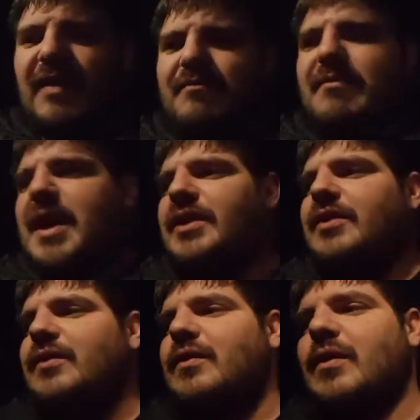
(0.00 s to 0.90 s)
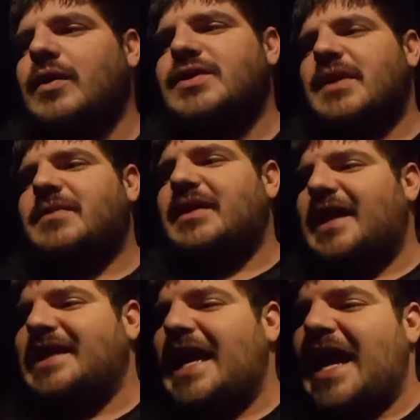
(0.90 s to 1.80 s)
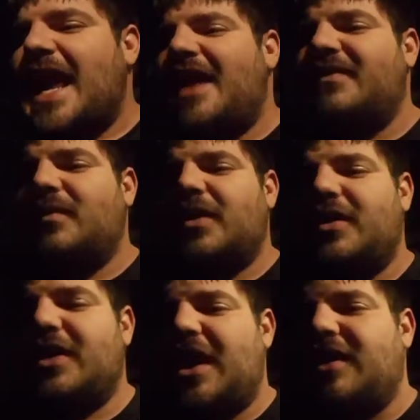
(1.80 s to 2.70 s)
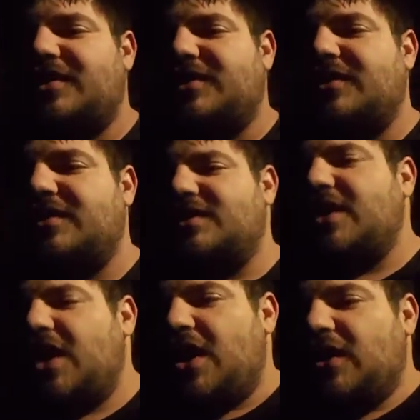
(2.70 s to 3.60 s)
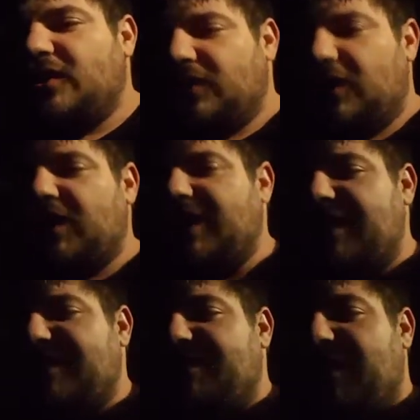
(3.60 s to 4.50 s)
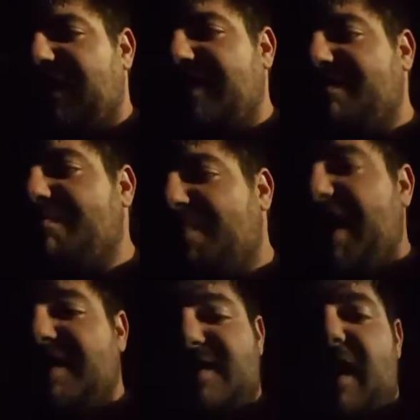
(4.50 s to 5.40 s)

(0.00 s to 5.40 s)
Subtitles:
up menu or something like that, have it where your character's learning these abilities based